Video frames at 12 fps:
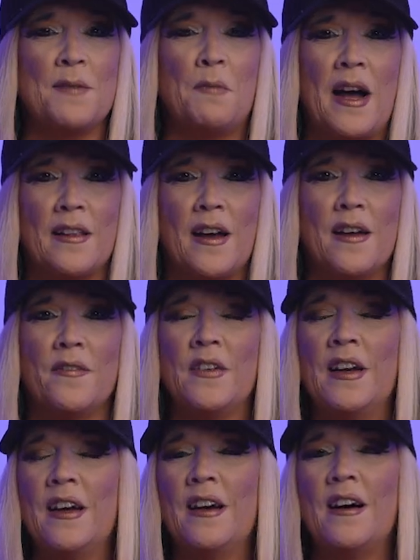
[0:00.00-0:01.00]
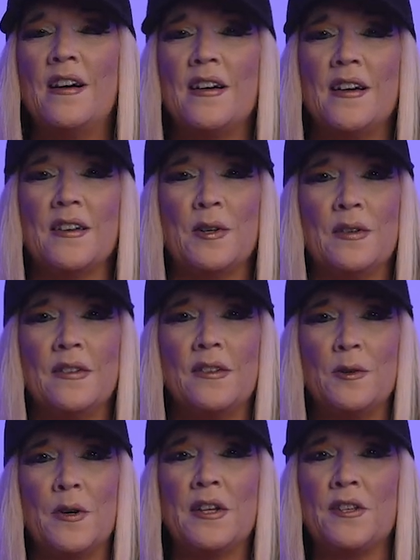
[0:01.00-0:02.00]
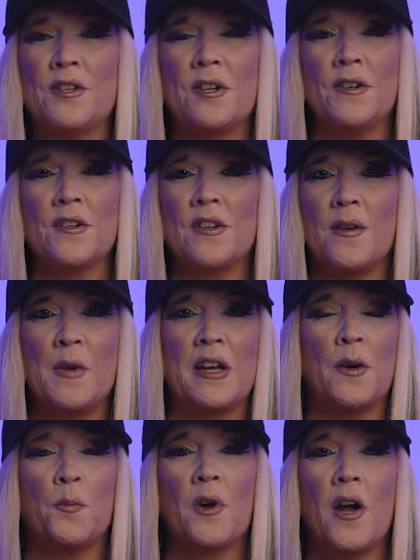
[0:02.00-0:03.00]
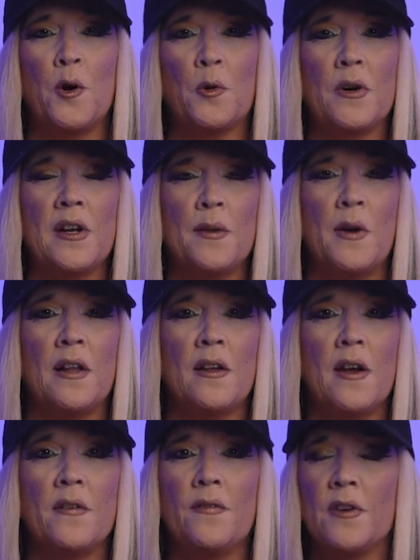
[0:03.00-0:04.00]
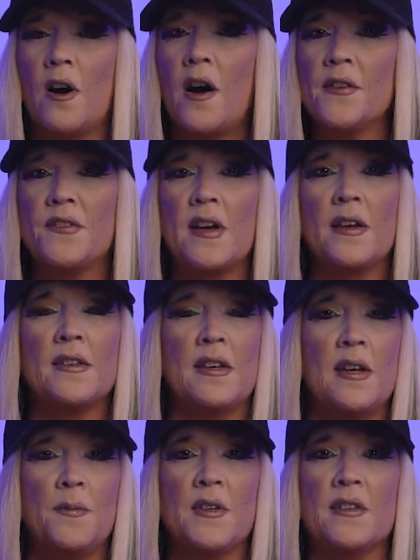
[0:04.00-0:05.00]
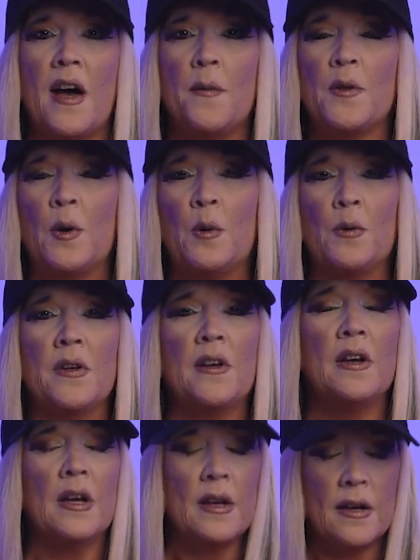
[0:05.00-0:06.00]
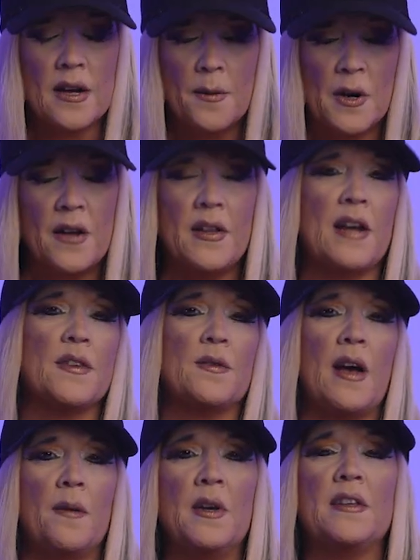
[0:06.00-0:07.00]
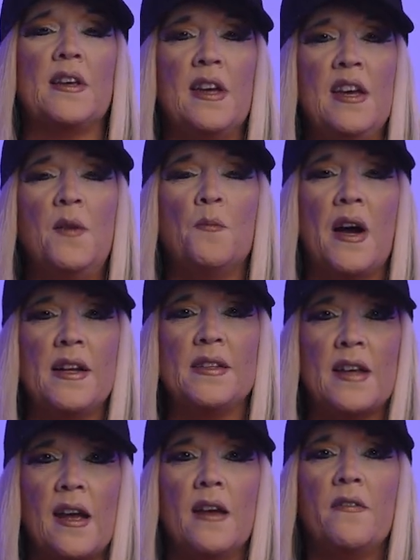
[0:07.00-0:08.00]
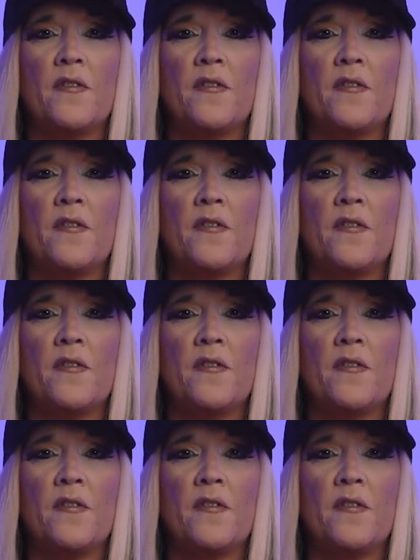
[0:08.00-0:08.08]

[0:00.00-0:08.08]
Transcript: in my life uh, going to church, I make it a priority in my life. God says, keep the Sabbath holy. Come on, that's, that means keep my day